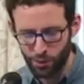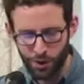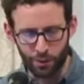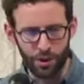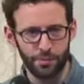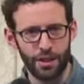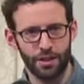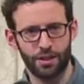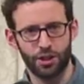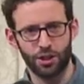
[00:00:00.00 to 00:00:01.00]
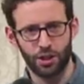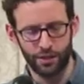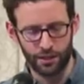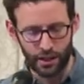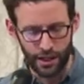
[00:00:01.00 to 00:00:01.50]
what I want to mean is a
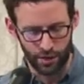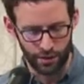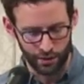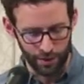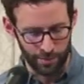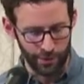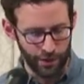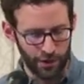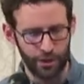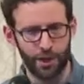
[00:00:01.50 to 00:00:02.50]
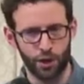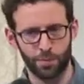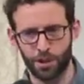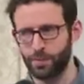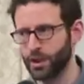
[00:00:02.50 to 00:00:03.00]
shift, again, from a very
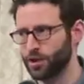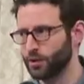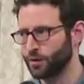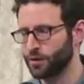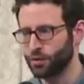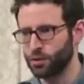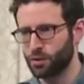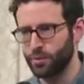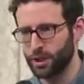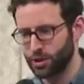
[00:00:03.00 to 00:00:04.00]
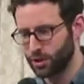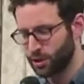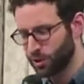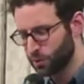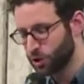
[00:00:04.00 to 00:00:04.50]
narrow perspective to a much
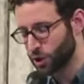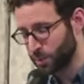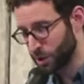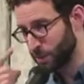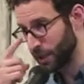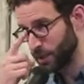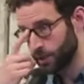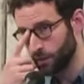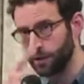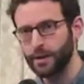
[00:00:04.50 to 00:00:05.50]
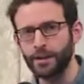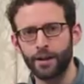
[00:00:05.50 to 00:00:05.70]
richer perspective,